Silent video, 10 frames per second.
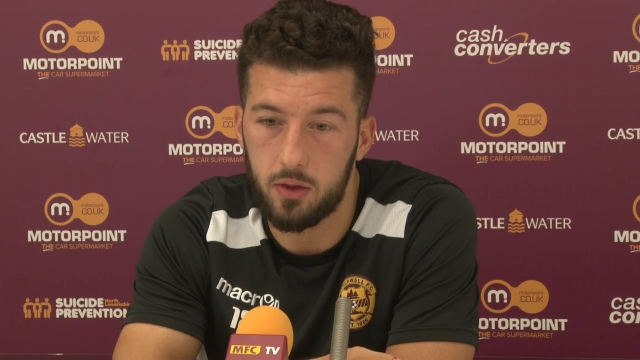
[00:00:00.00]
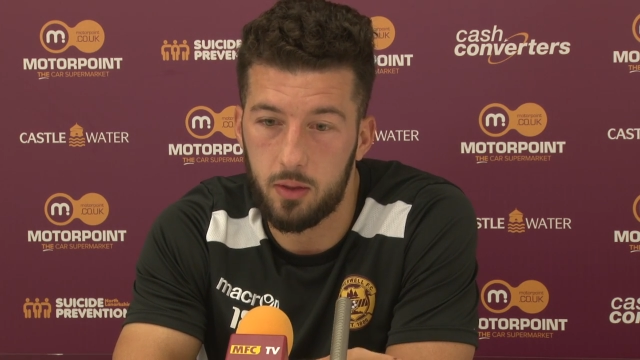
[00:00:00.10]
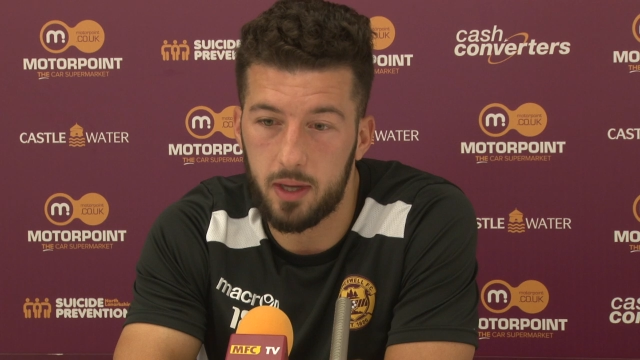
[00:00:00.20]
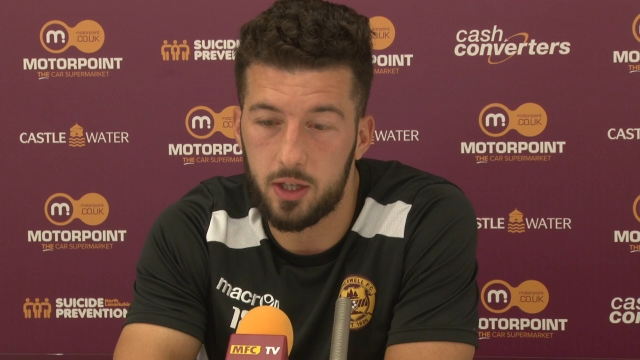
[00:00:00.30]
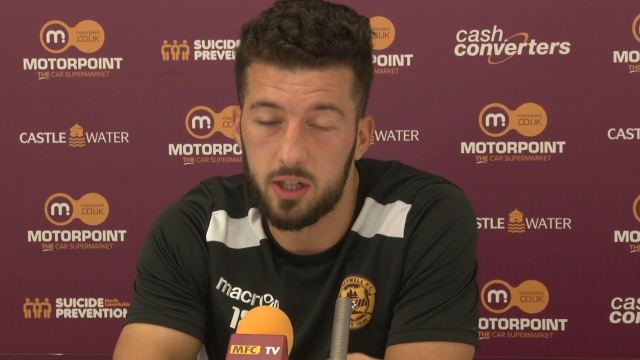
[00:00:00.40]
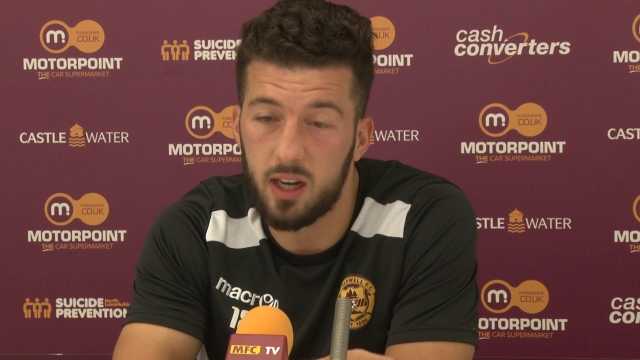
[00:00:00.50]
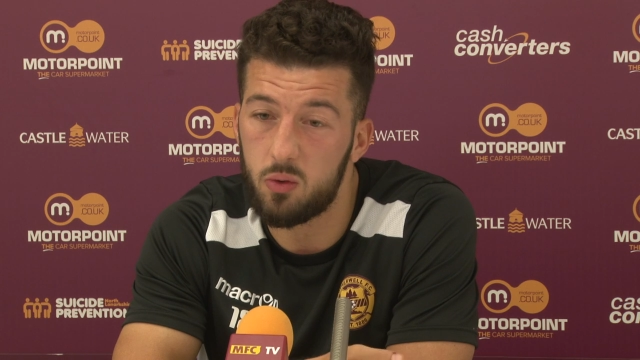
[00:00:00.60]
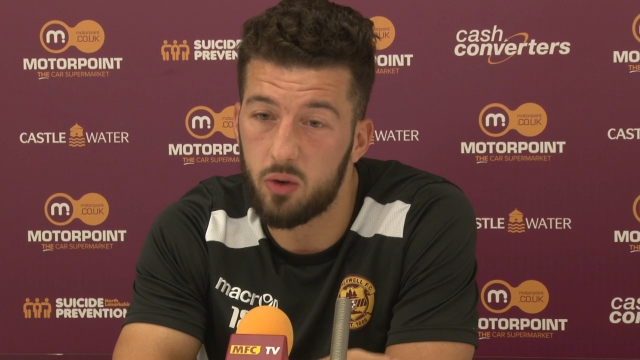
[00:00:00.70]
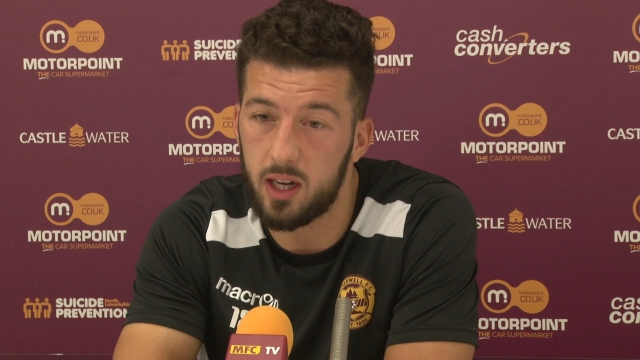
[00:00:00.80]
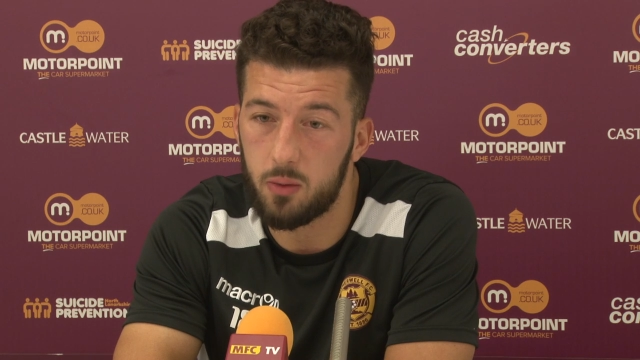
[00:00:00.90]
major
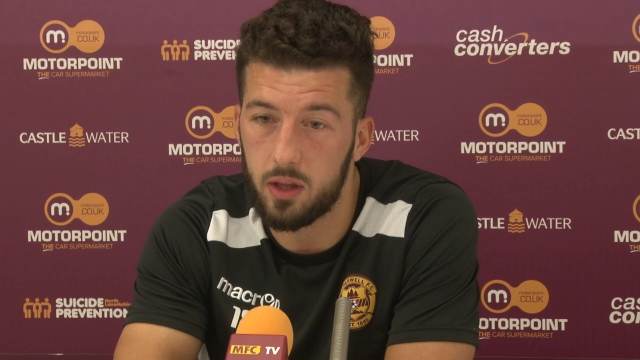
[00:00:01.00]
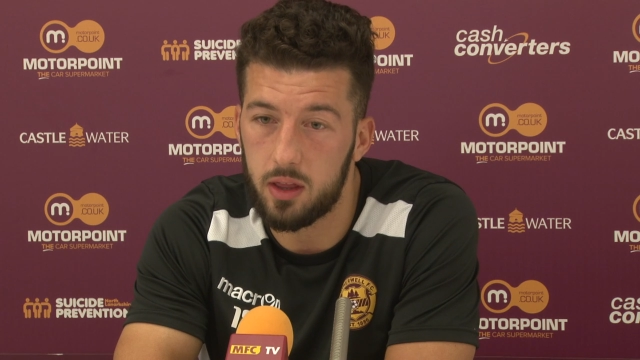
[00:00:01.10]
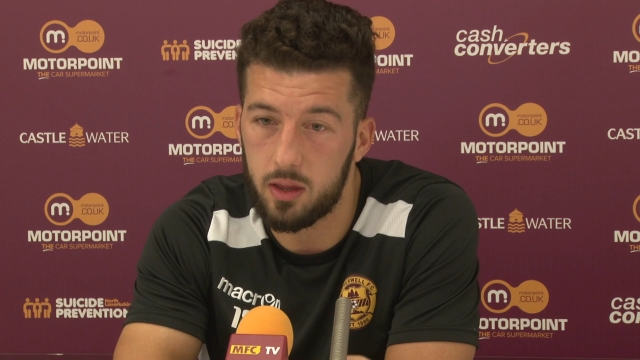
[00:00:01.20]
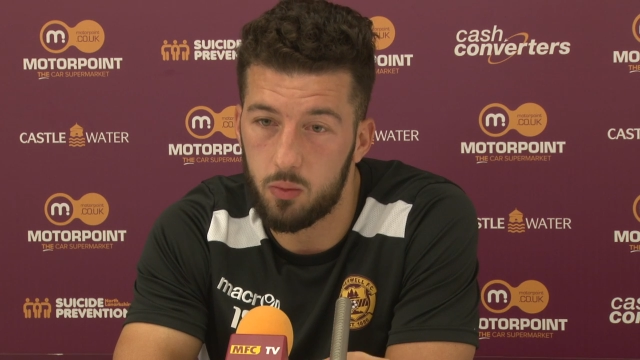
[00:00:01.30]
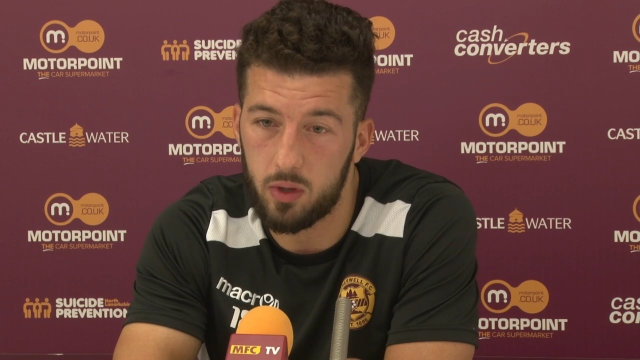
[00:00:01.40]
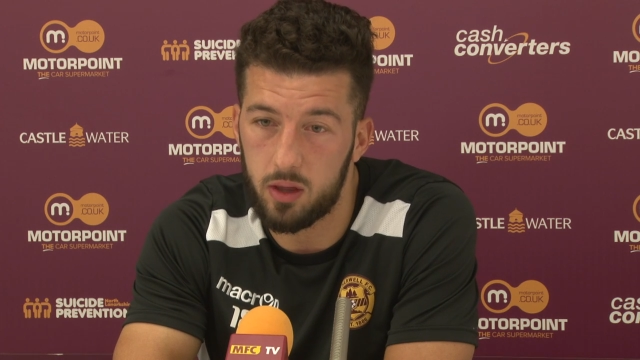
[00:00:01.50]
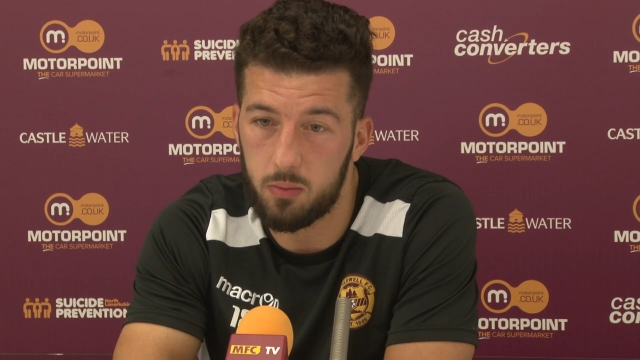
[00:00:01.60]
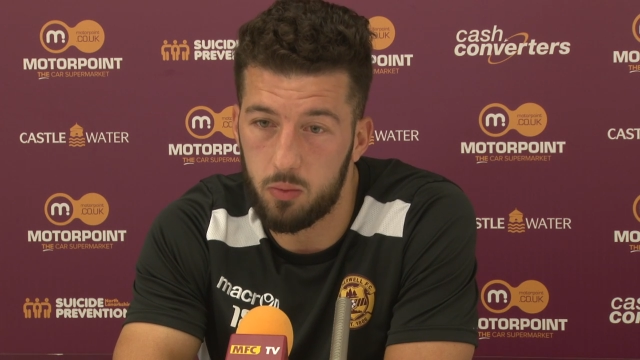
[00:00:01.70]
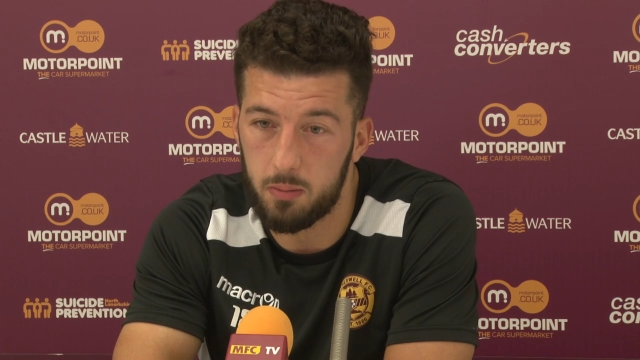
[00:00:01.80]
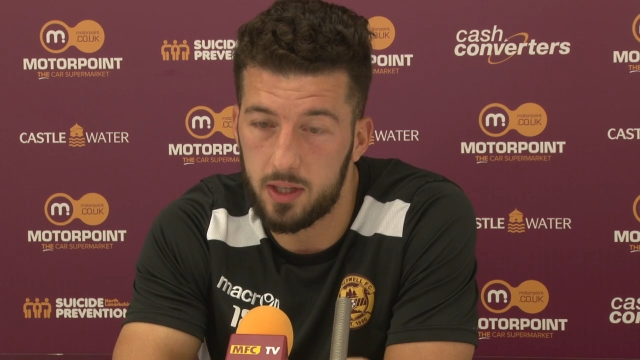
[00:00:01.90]
doubt, really, with
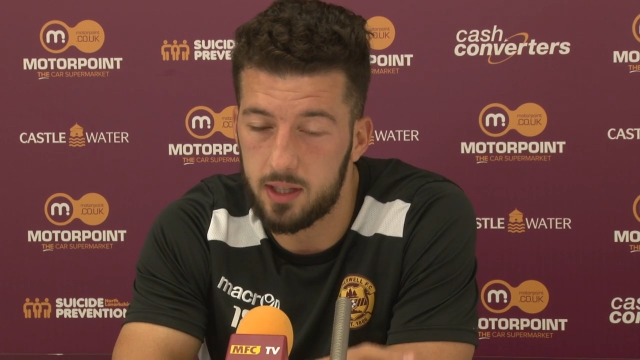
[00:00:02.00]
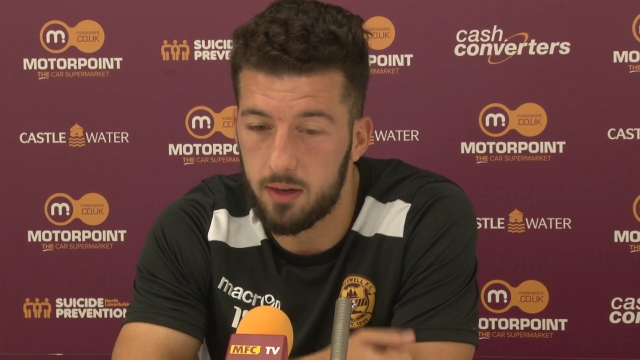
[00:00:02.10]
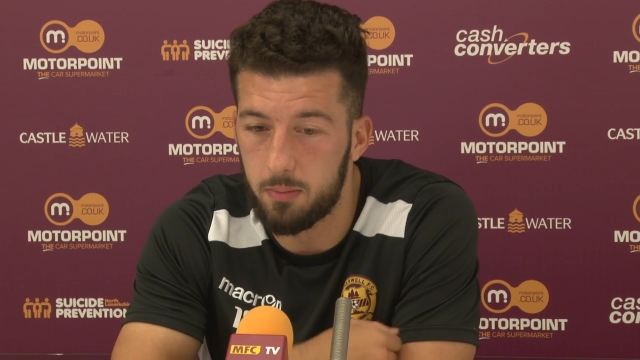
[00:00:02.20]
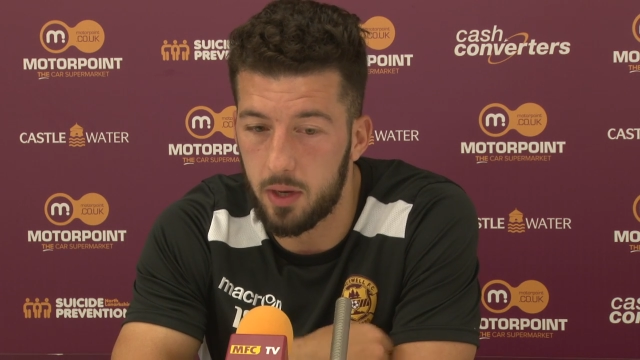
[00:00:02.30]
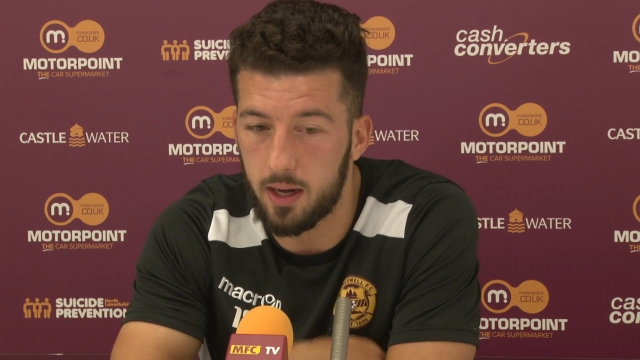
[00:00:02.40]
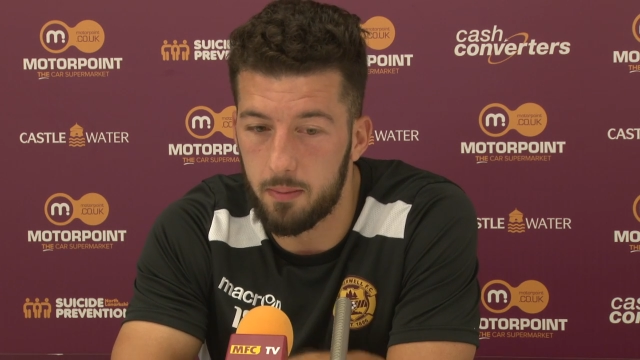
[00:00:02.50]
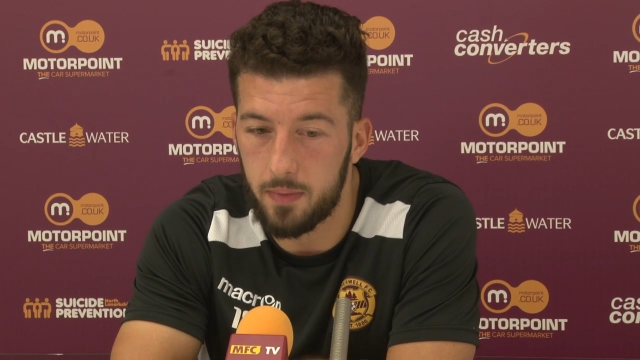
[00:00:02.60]
myself. But